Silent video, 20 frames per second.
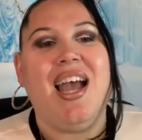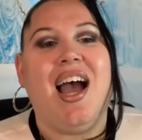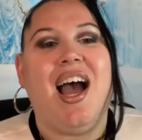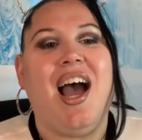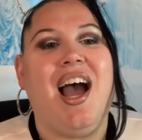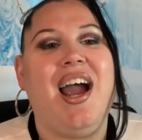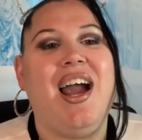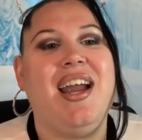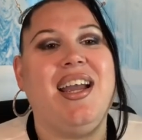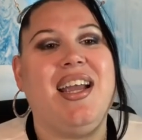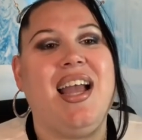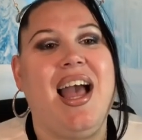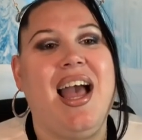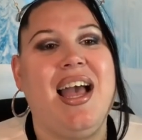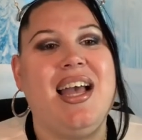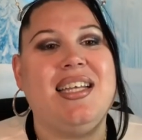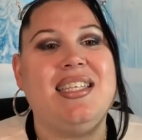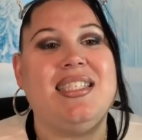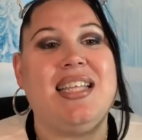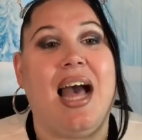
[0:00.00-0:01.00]
All right,
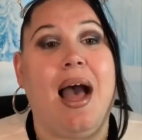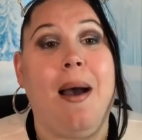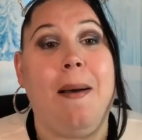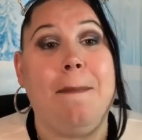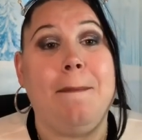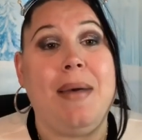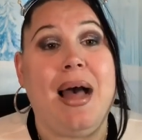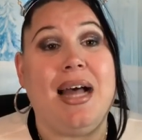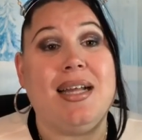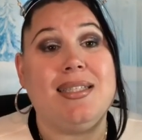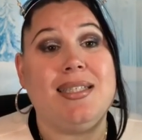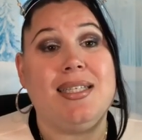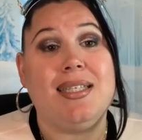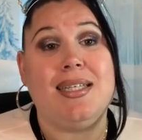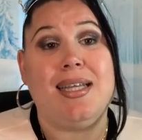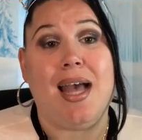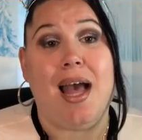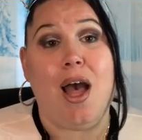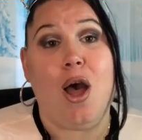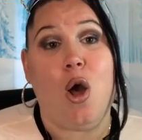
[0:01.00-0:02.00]
guys, I'm about to
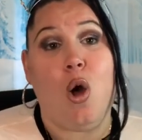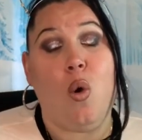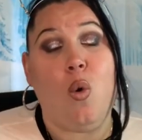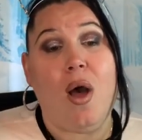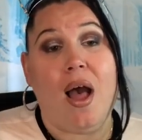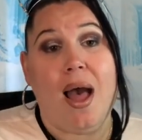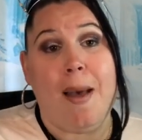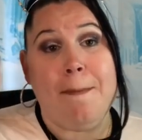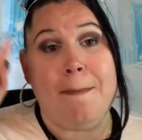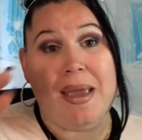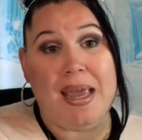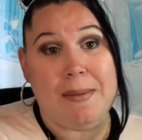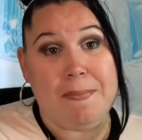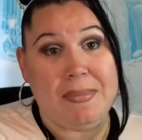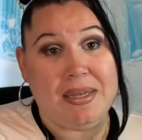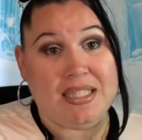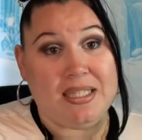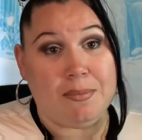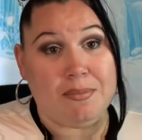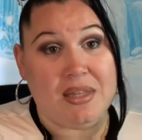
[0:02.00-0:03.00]
go make
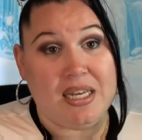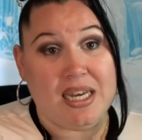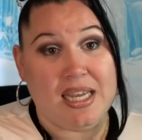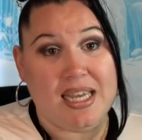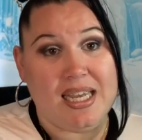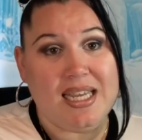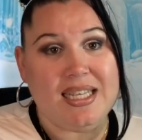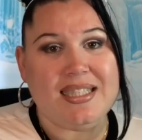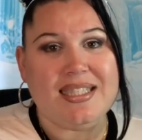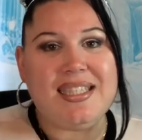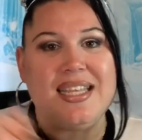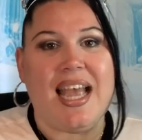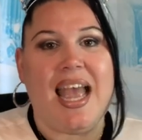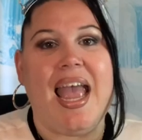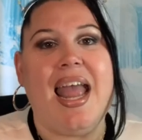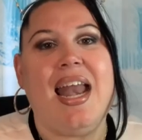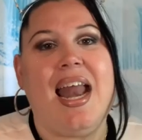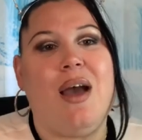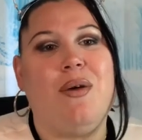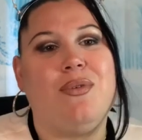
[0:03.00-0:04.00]
me something to eat.
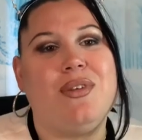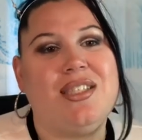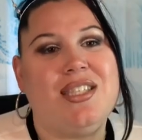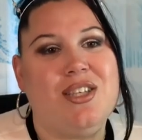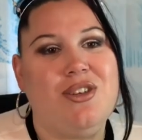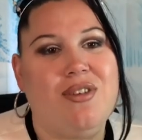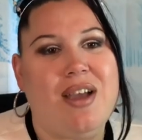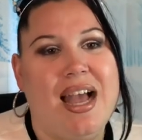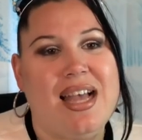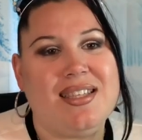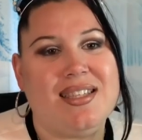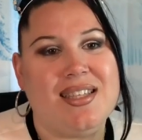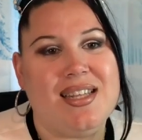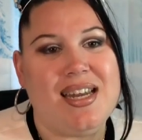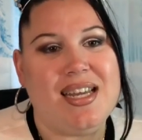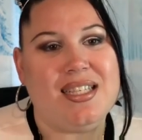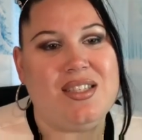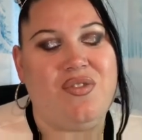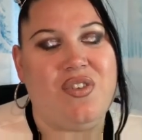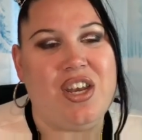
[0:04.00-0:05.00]
And I will see you guys in the
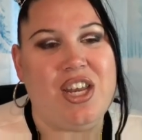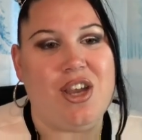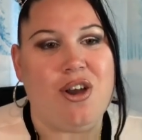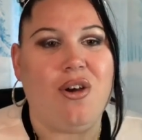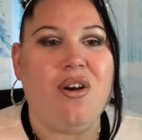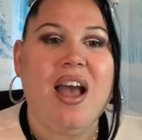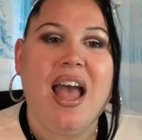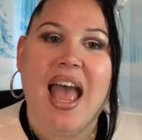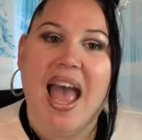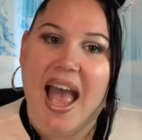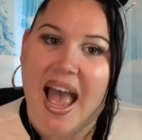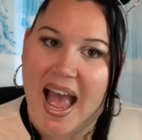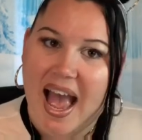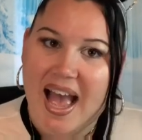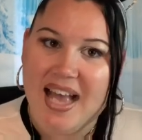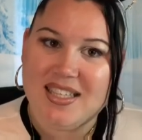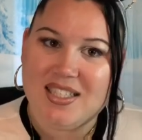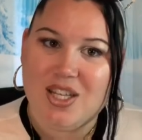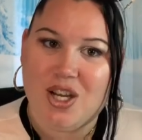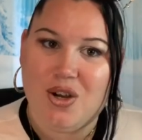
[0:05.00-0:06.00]
next video.
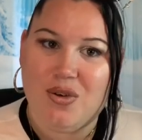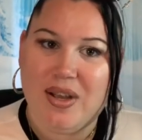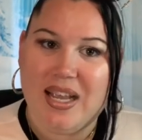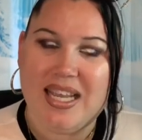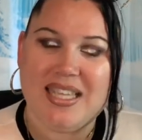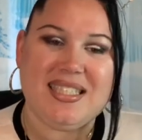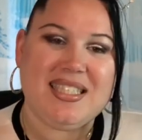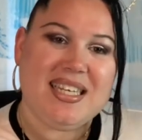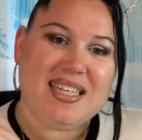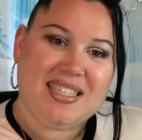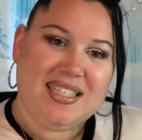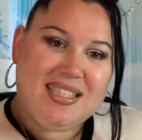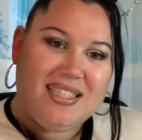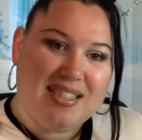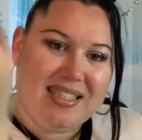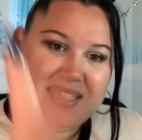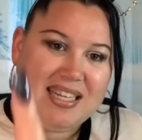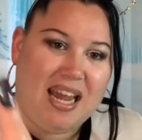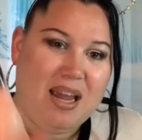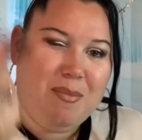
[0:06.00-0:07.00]
As always,
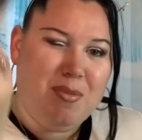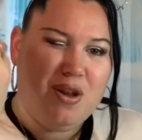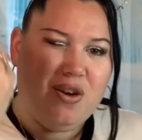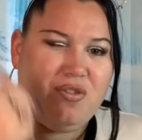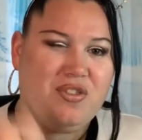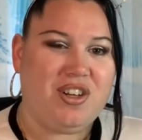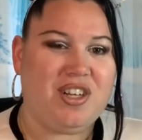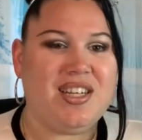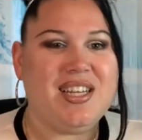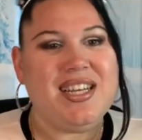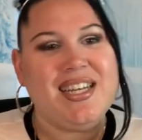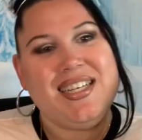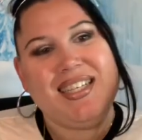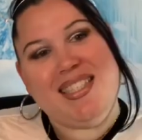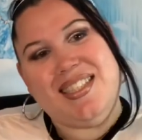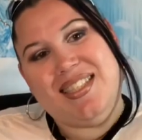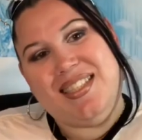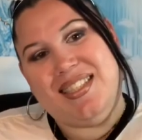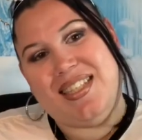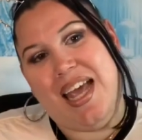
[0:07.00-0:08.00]
stay beautiful,
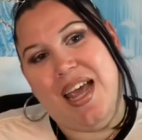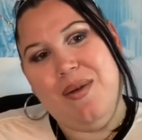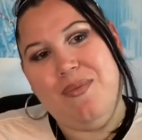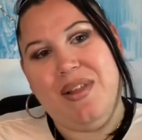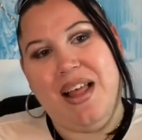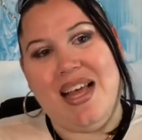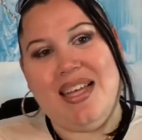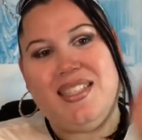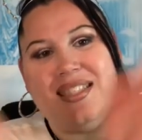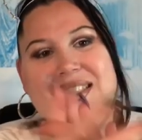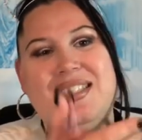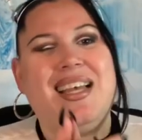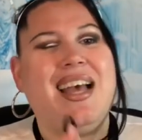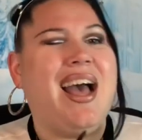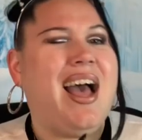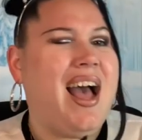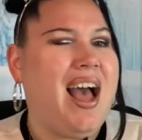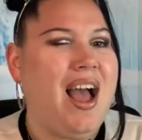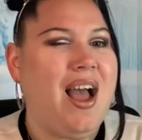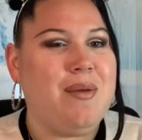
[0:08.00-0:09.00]
stay blessed.
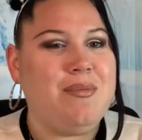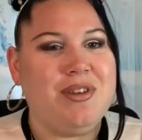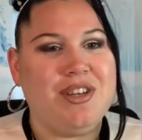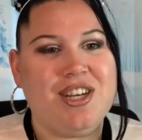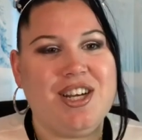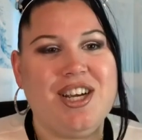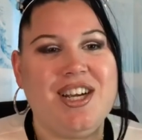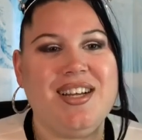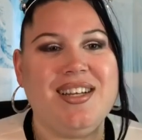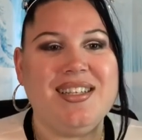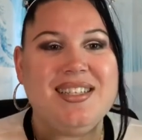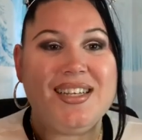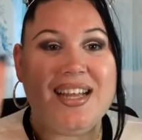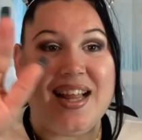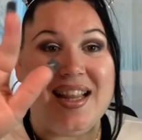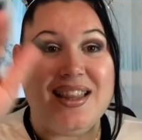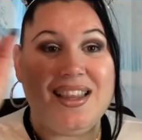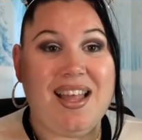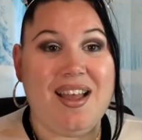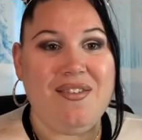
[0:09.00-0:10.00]
I'm your girl.
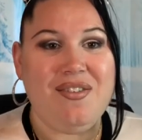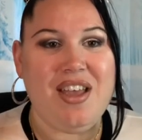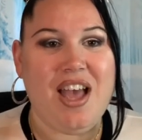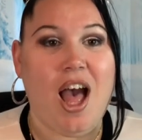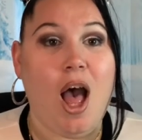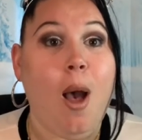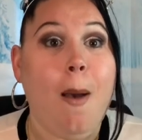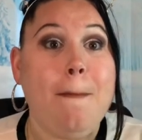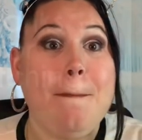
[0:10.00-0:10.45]
Love y'all.